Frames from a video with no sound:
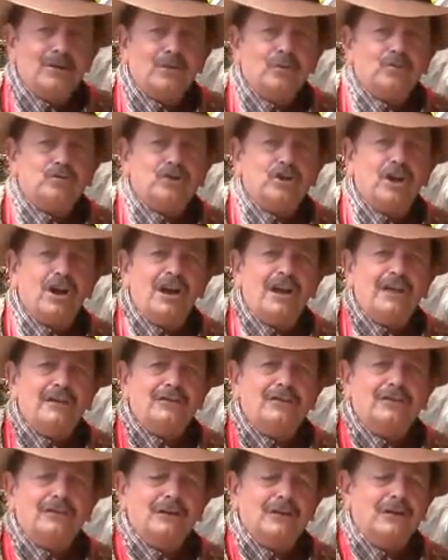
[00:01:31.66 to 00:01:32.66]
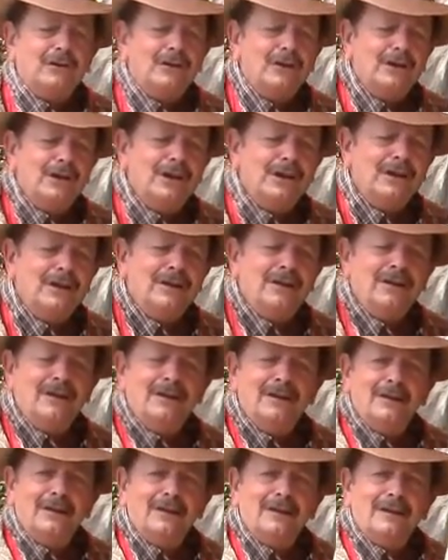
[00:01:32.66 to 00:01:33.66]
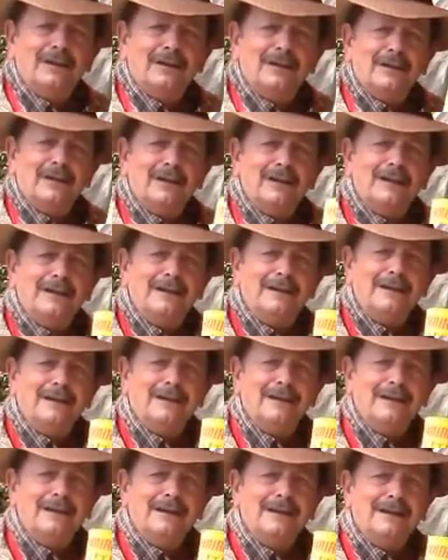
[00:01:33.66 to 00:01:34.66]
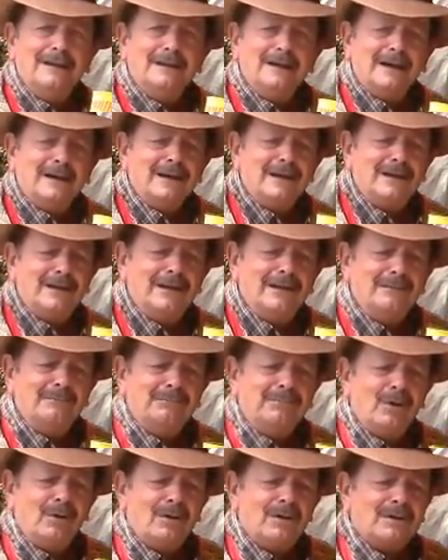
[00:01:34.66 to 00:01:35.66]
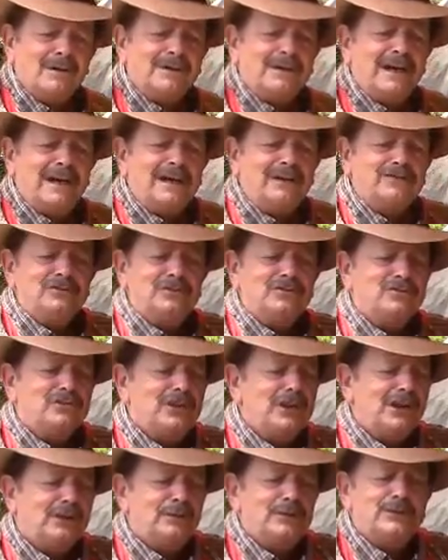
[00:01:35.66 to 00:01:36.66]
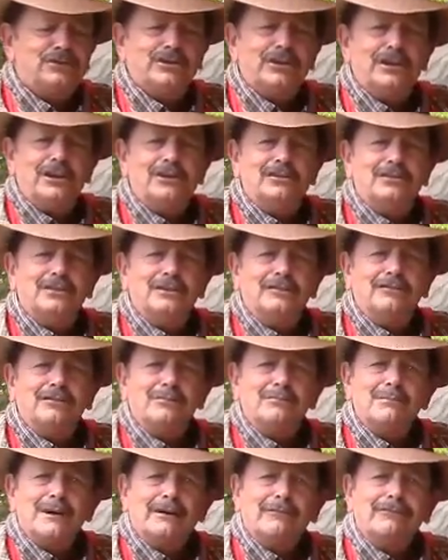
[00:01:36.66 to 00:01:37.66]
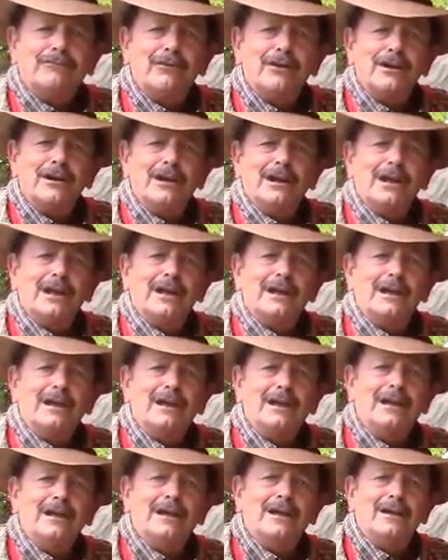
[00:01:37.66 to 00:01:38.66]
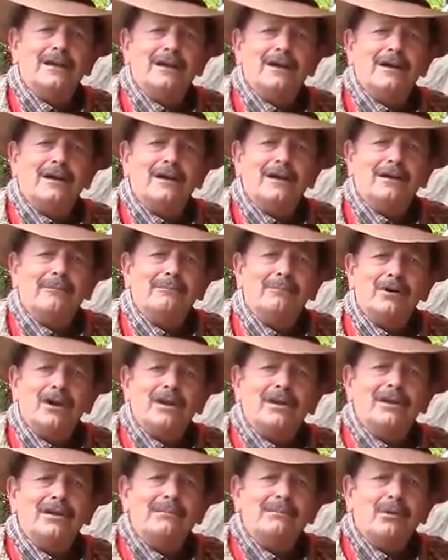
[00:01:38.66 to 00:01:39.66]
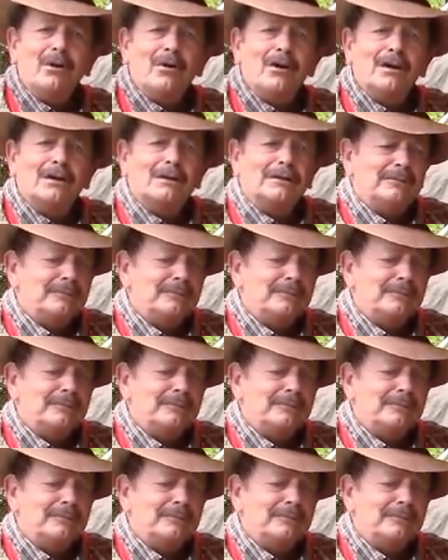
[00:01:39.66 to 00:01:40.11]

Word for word: old Schlitz. Eh, eh? Got a little Bourque Cajun Secret Seasoning from my friend Lanny and uh, Brittany Bourque.